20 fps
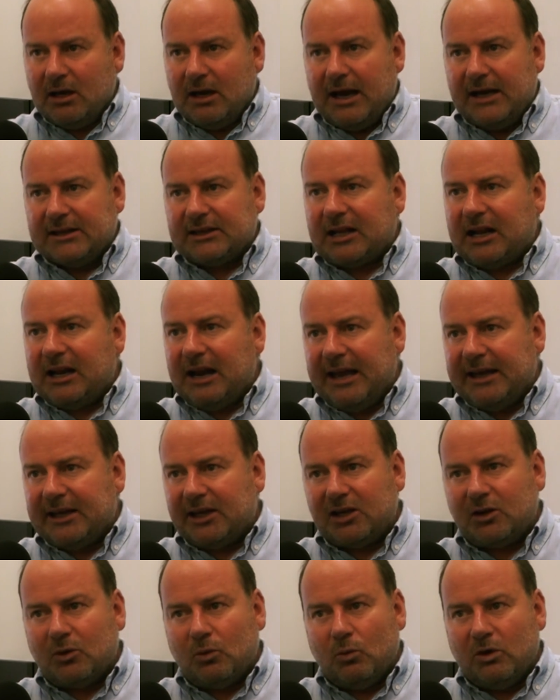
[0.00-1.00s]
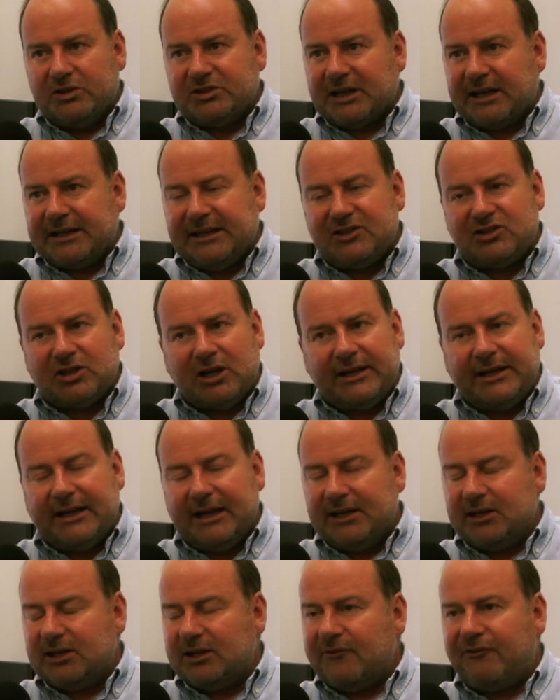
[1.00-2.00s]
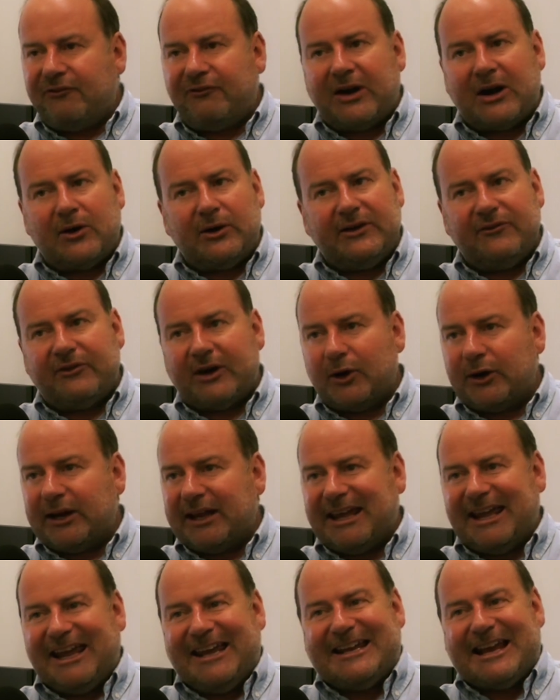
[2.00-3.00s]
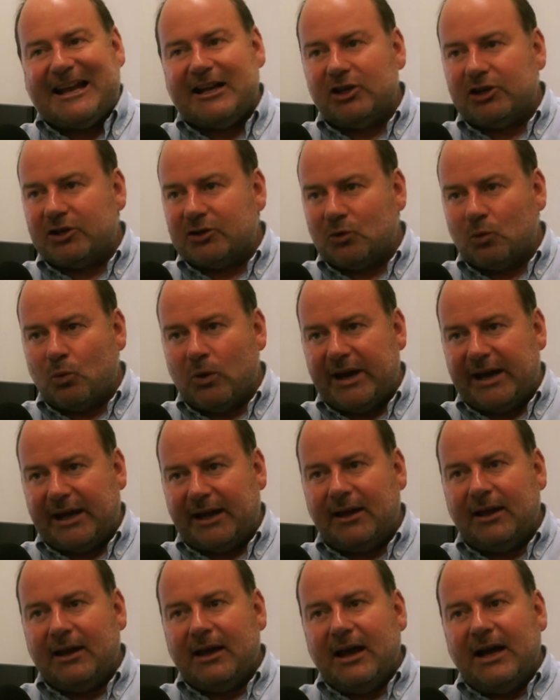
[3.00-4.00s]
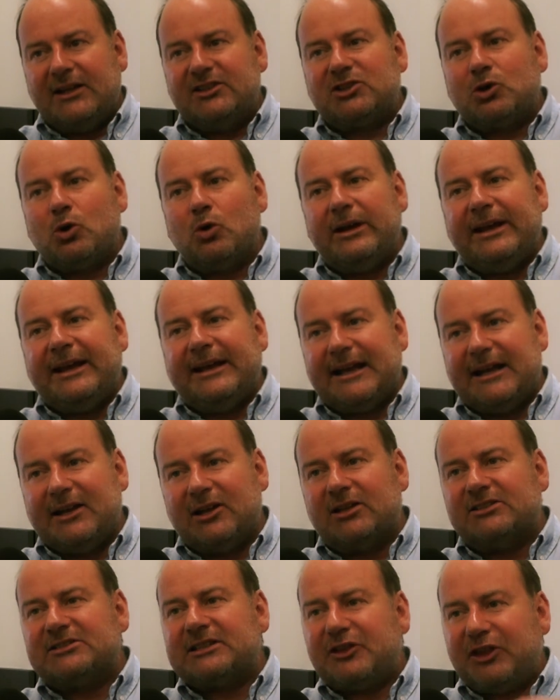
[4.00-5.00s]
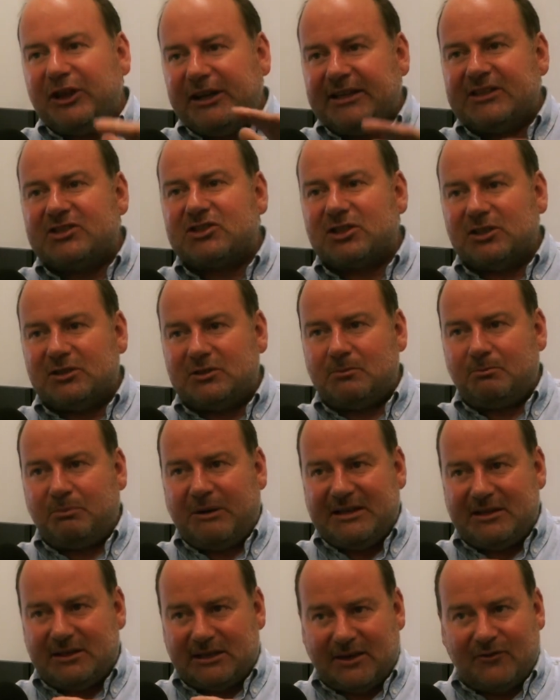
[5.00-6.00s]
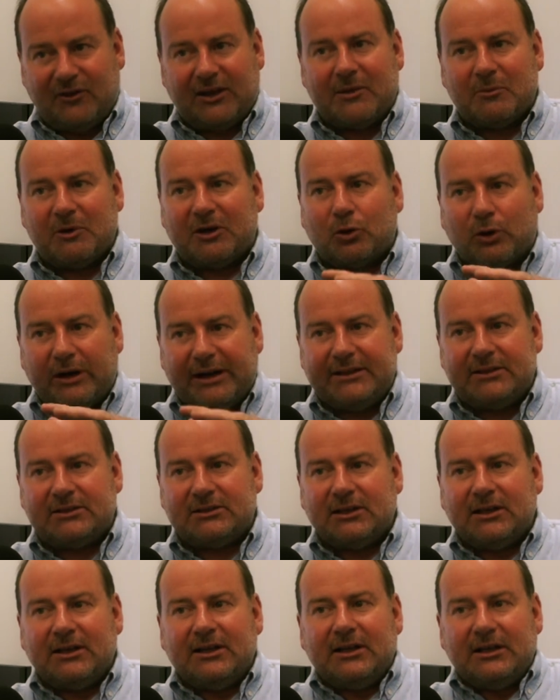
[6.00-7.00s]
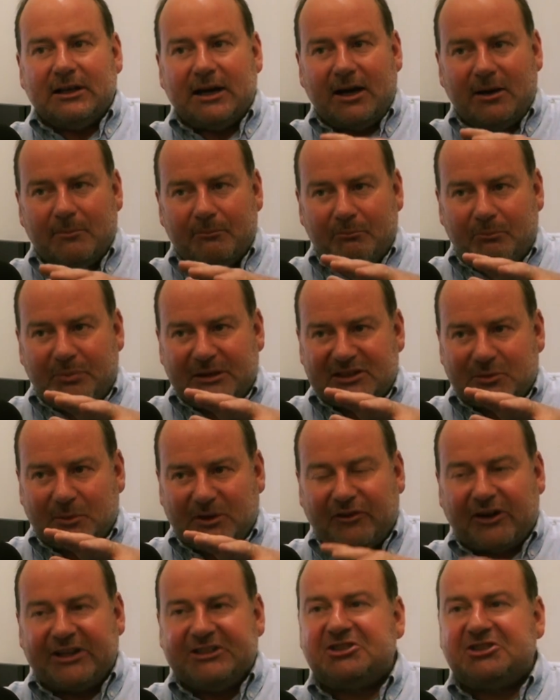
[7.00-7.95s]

And Clank was, and he'd done it in a very, very inelegant way. And to call it inelegant, I think, is to be giving him a great, to be very